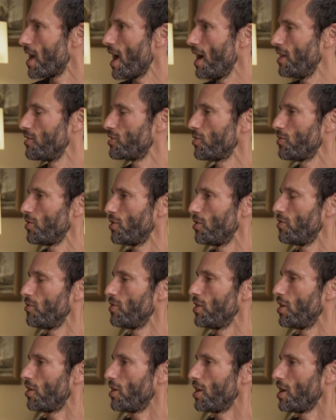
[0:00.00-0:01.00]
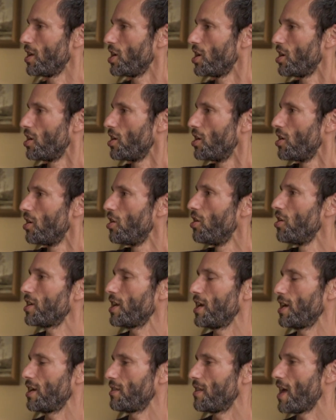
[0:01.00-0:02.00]
and so they're they're
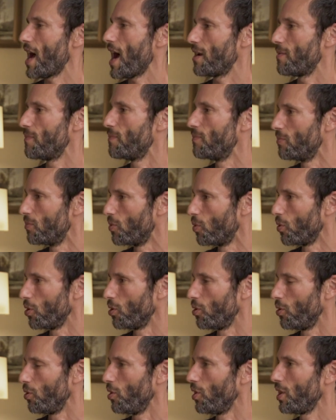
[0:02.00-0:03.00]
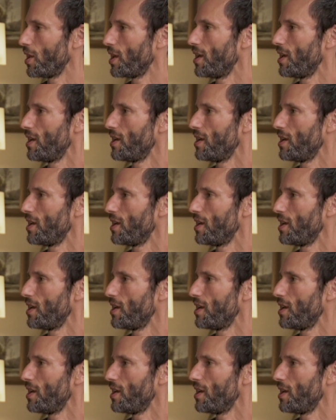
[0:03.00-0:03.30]
hooking that moral